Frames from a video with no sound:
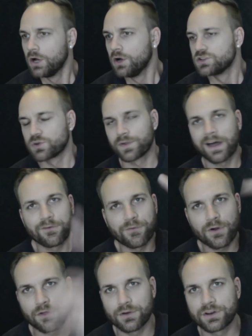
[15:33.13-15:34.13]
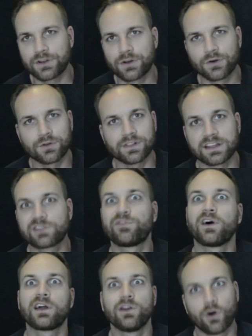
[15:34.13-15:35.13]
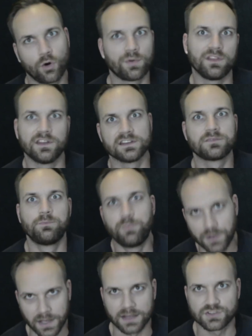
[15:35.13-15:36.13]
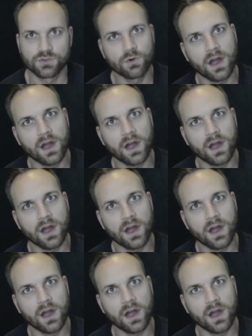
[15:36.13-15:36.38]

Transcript: So without further ado, I'm gonna open this bitch, okay?